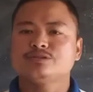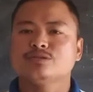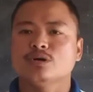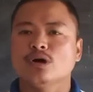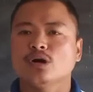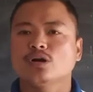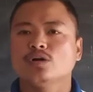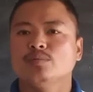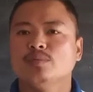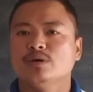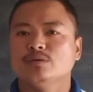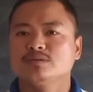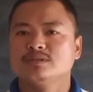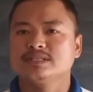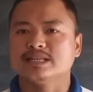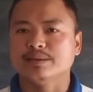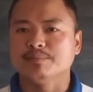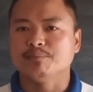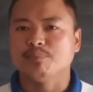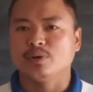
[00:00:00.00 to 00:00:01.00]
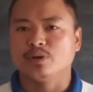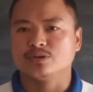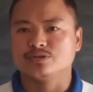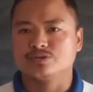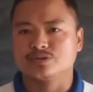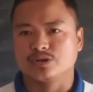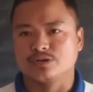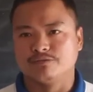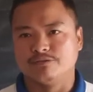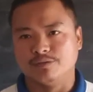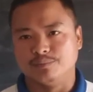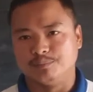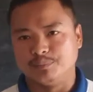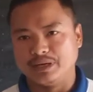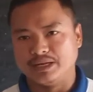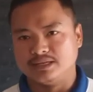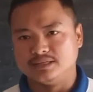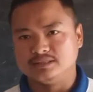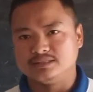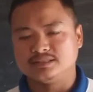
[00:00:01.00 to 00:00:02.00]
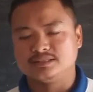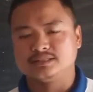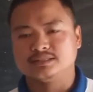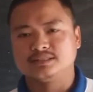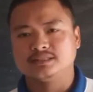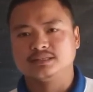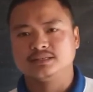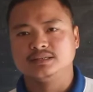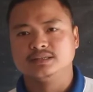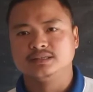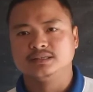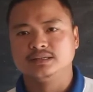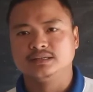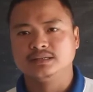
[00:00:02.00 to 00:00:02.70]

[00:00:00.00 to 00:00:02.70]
talk about temperature of a place,